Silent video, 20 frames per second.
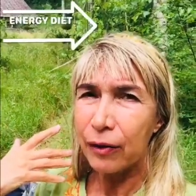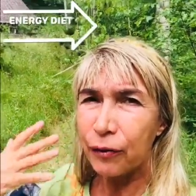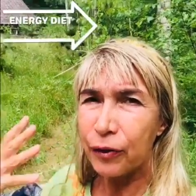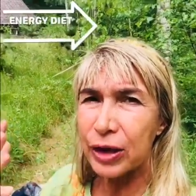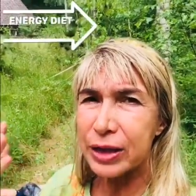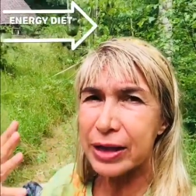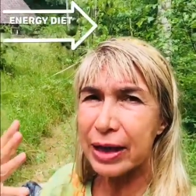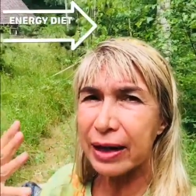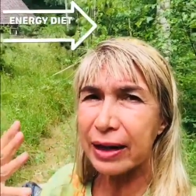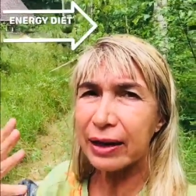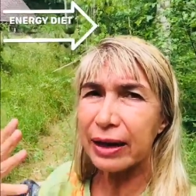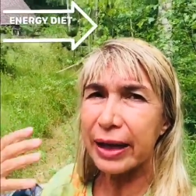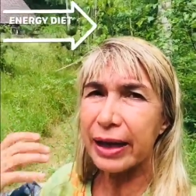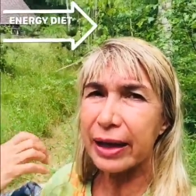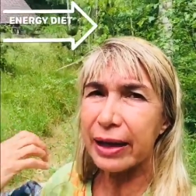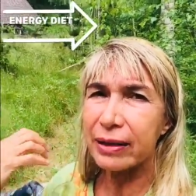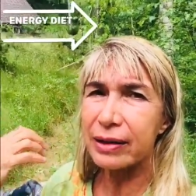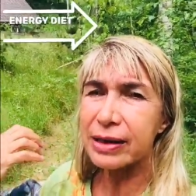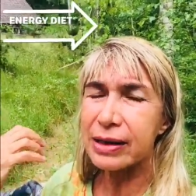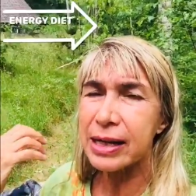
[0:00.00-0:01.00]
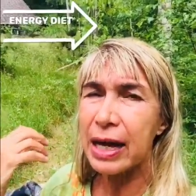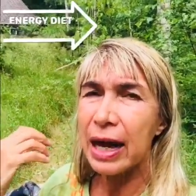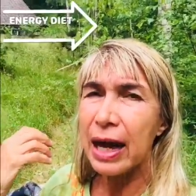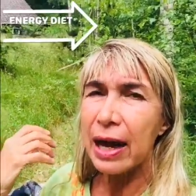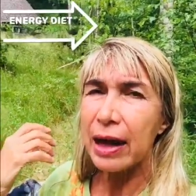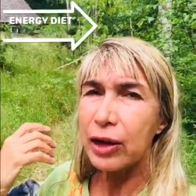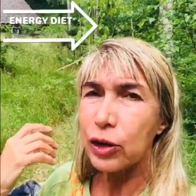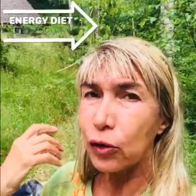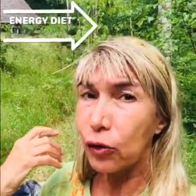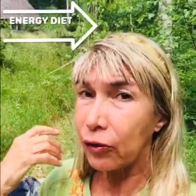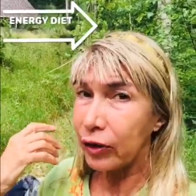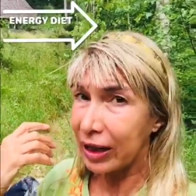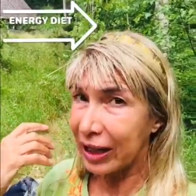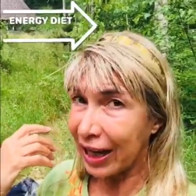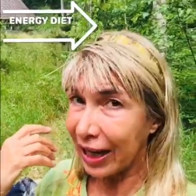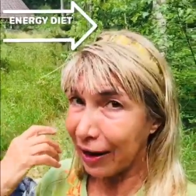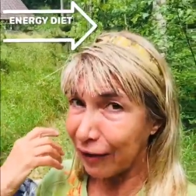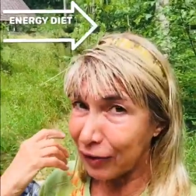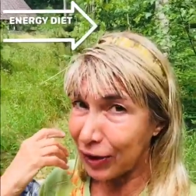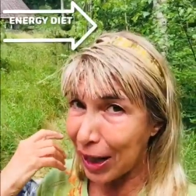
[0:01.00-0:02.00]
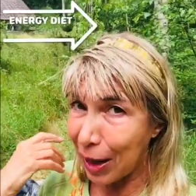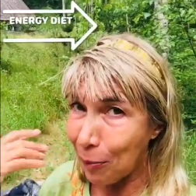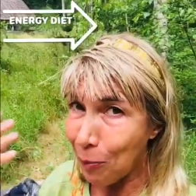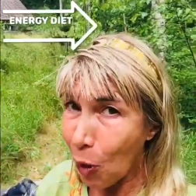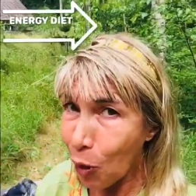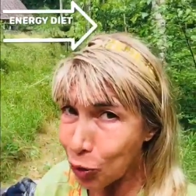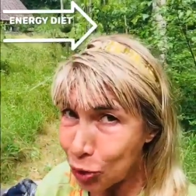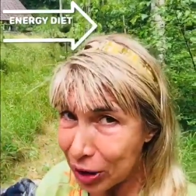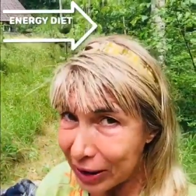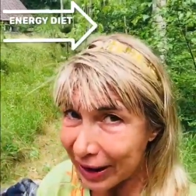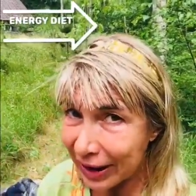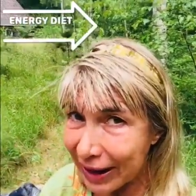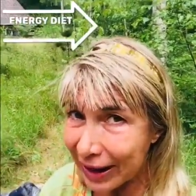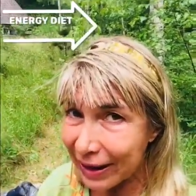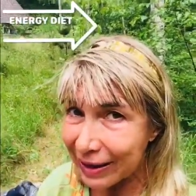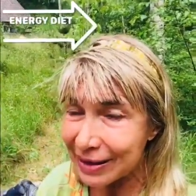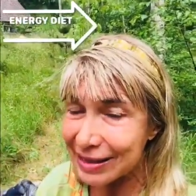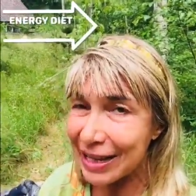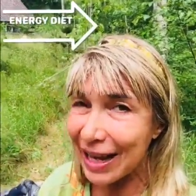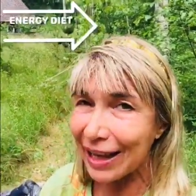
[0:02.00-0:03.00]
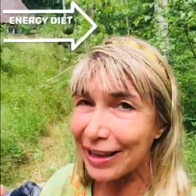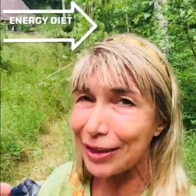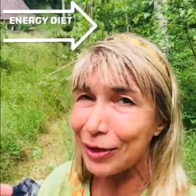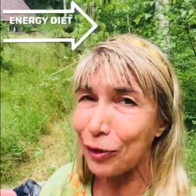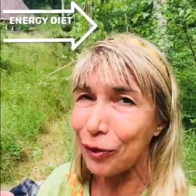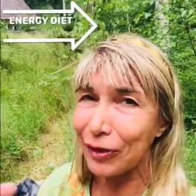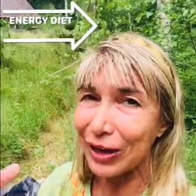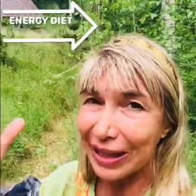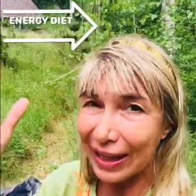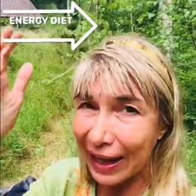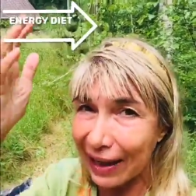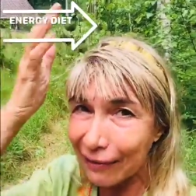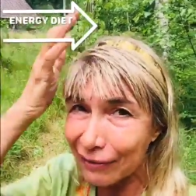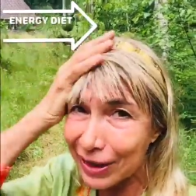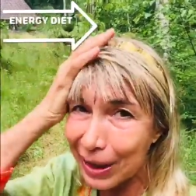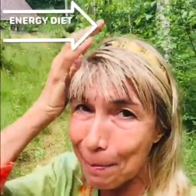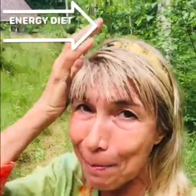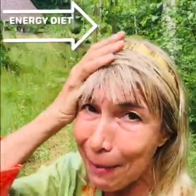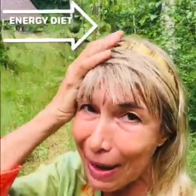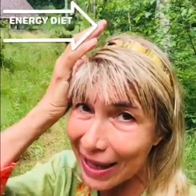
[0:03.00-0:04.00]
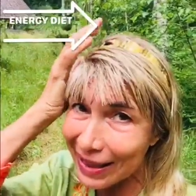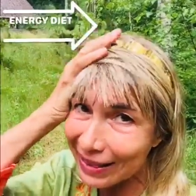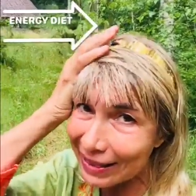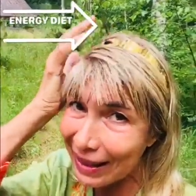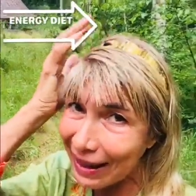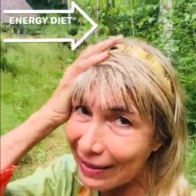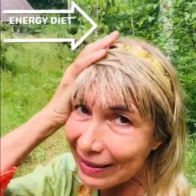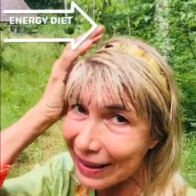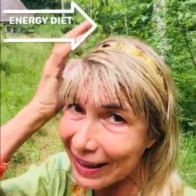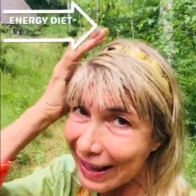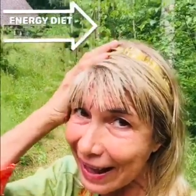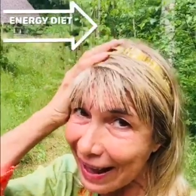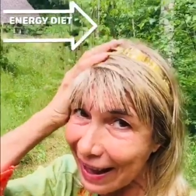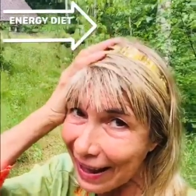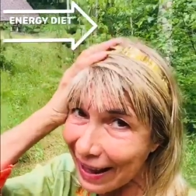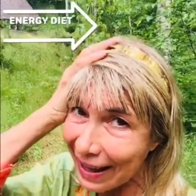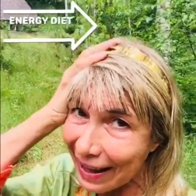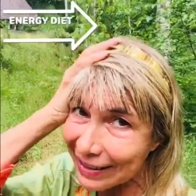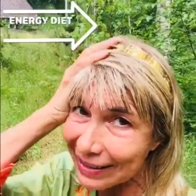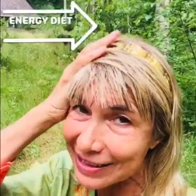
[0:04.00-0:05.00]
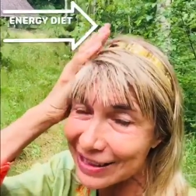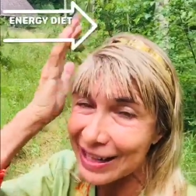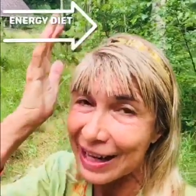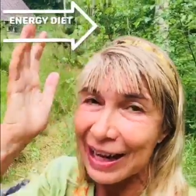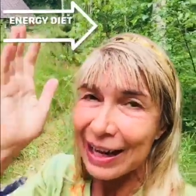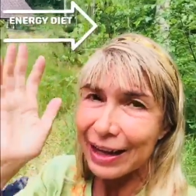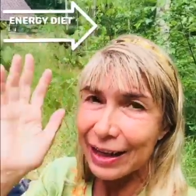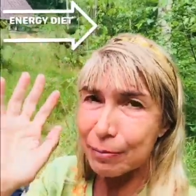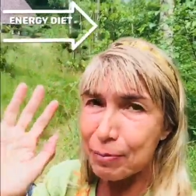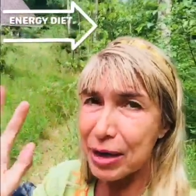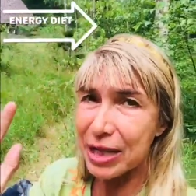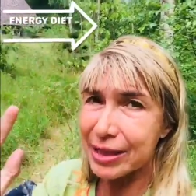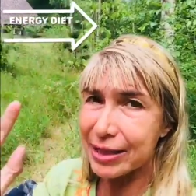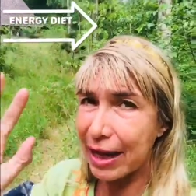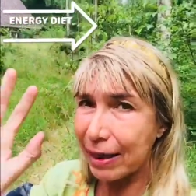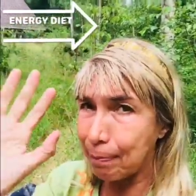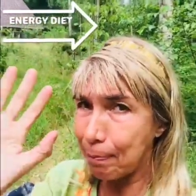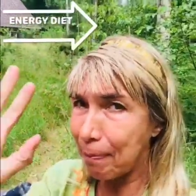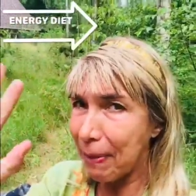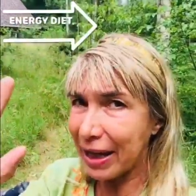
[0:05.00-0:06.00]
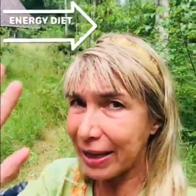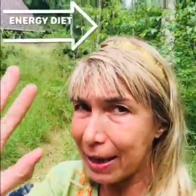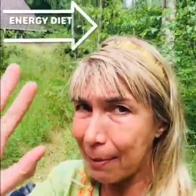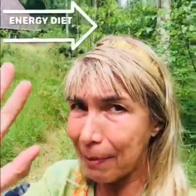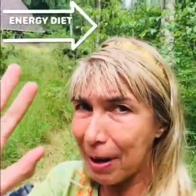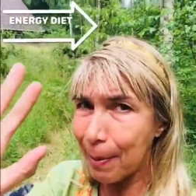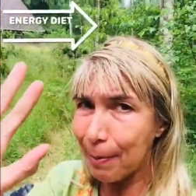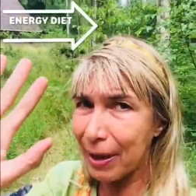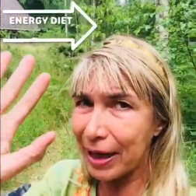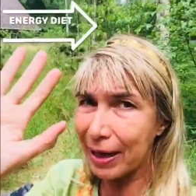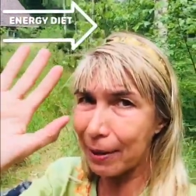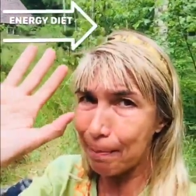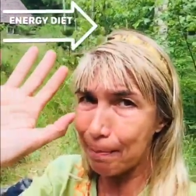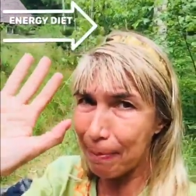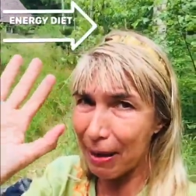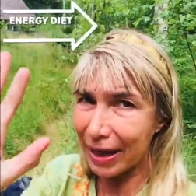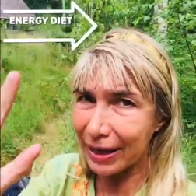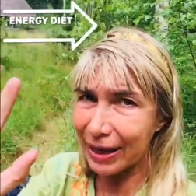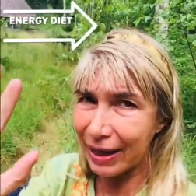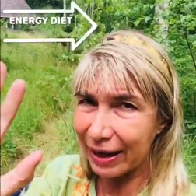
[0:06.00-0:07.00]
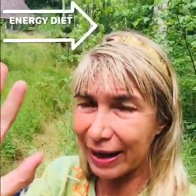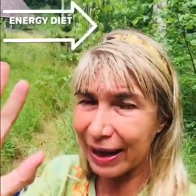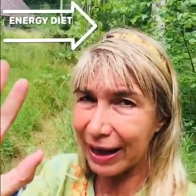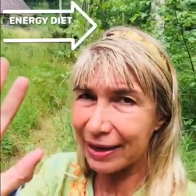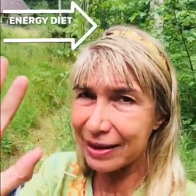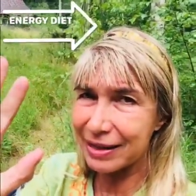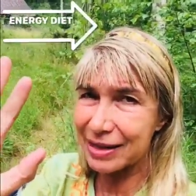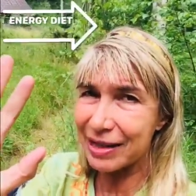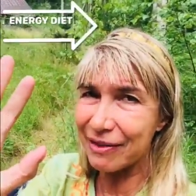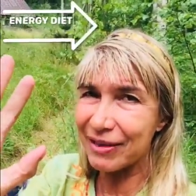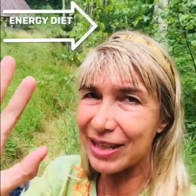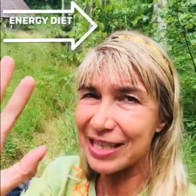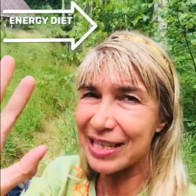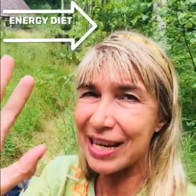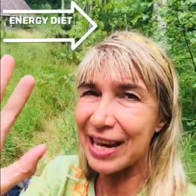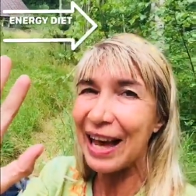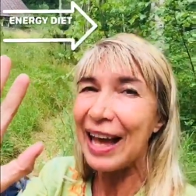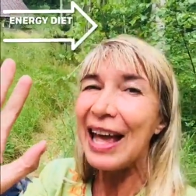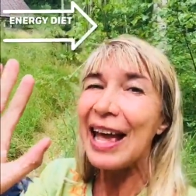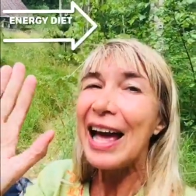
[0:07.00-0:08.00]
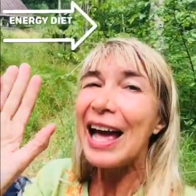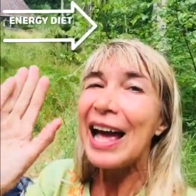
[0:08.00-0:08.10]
physical health you will have the emotional health and you will have the mental health it means that better memory better creativity